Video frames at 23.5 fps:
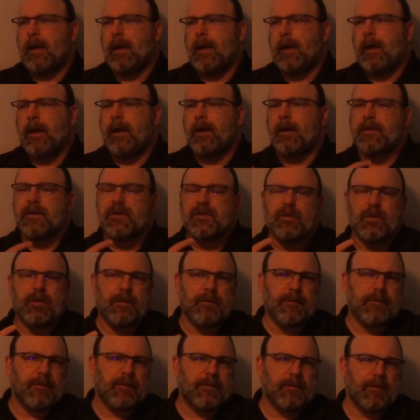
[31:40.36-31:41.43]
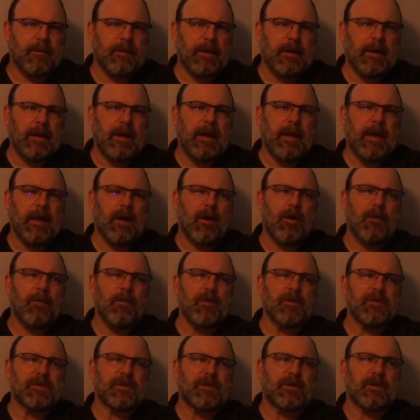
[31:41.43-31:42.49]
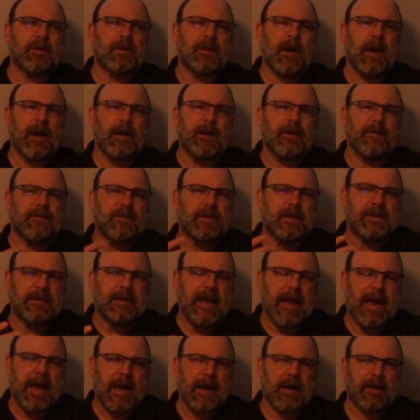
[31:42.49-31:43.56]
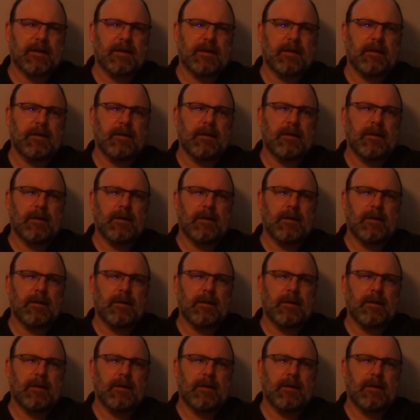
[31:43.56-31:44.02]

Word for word: in a sort of, he almost could kind of detect